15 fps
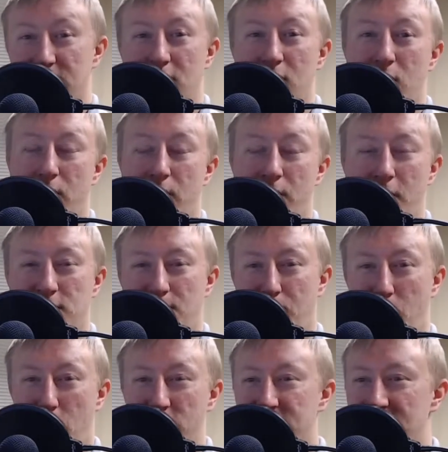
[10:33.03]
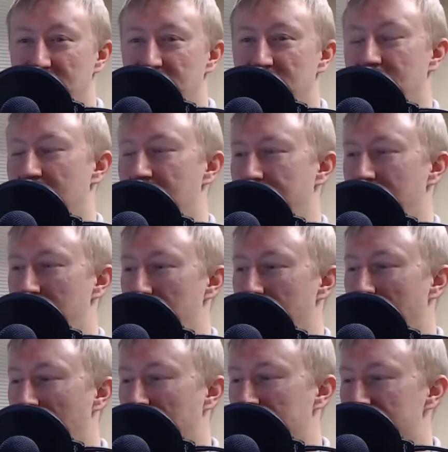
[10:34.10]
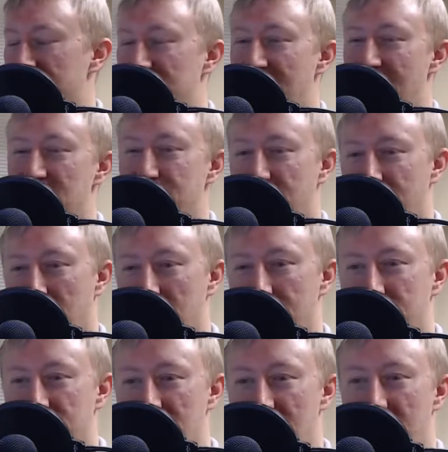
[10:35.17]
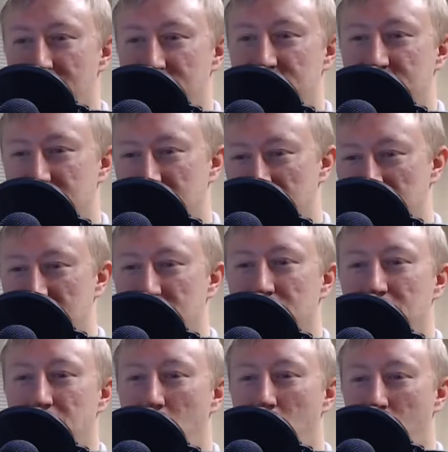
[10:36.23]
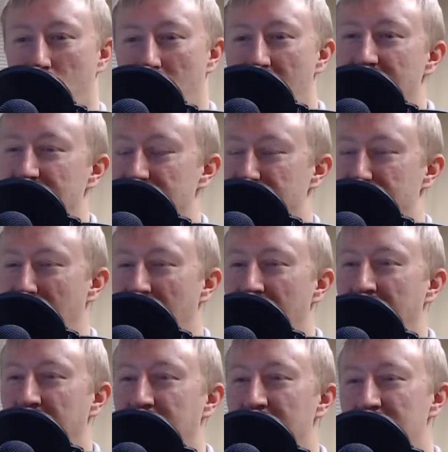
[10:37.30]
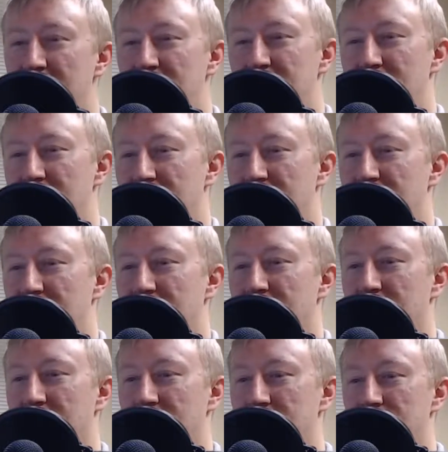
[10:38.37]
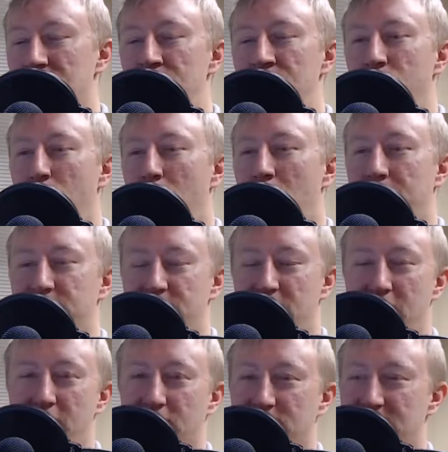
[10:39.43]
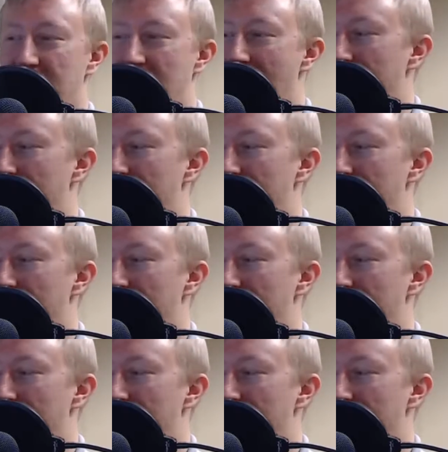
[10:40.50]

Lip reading: we went to Boise and we watched this dance performance, and I was just blown away and inspired. And while I was there, I got to hang out with